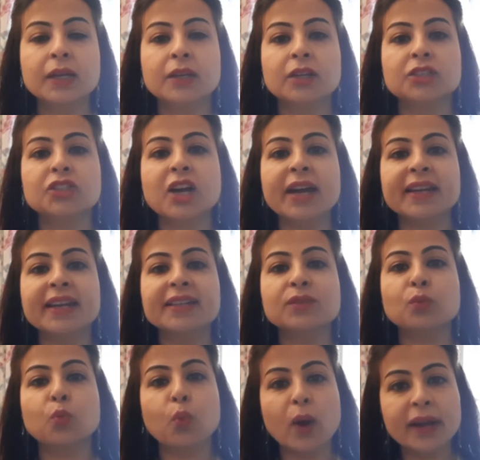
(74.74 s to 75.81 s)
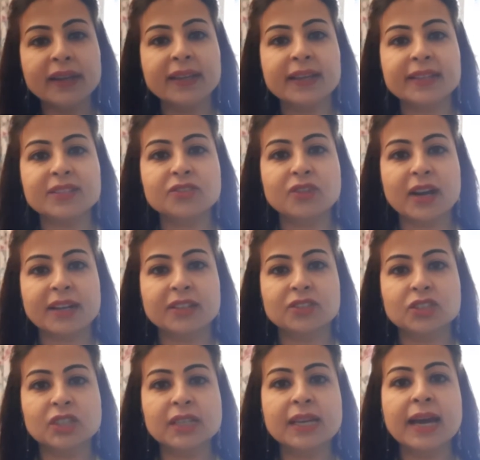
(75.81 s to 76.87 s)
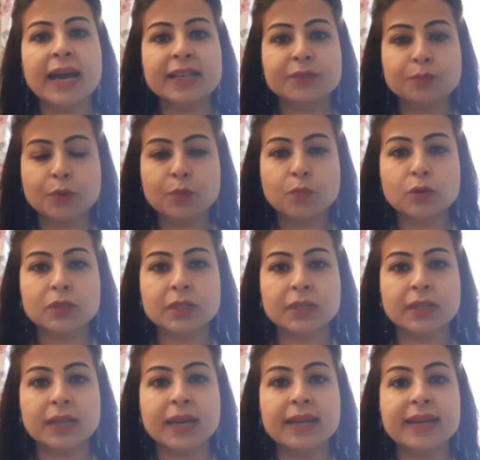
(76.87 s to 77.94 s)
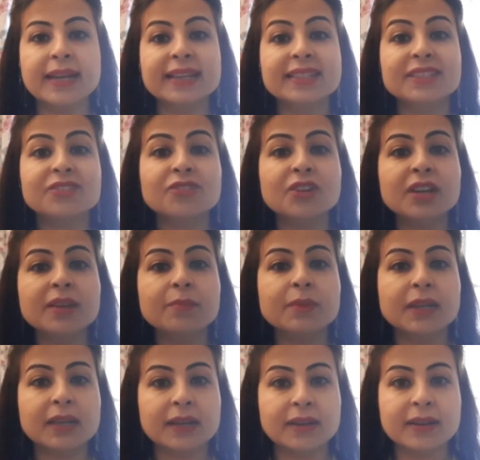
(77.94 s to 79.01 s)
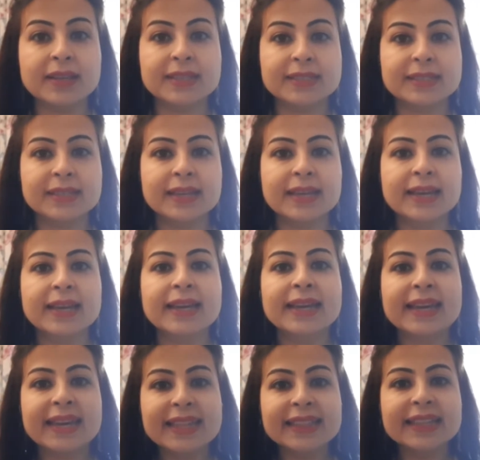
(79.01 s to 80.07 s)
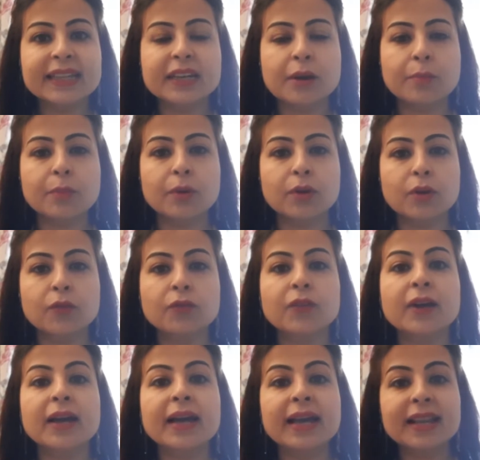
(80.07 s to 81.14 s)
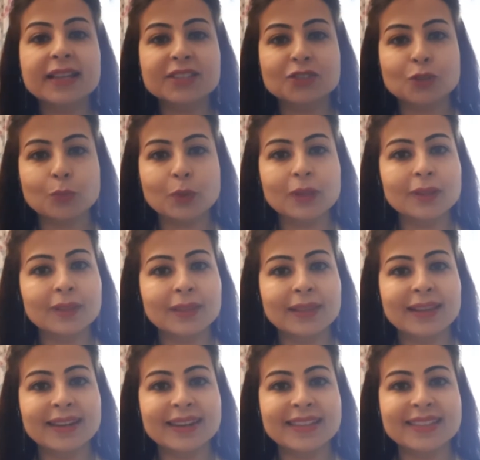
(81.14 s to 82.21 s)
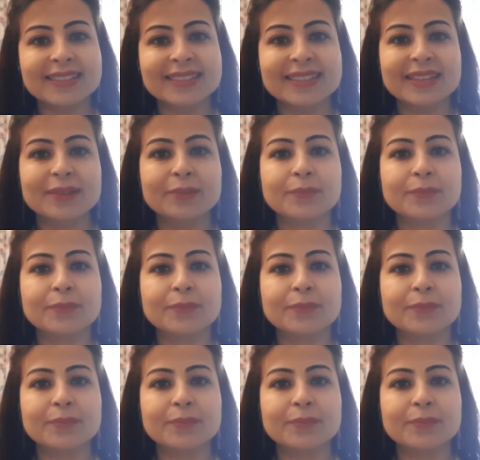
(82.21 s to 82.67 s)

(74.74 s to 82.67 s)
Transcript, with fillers: Now, China's one kid strategy has promoted an extreme decrease in the number of eligible ladies.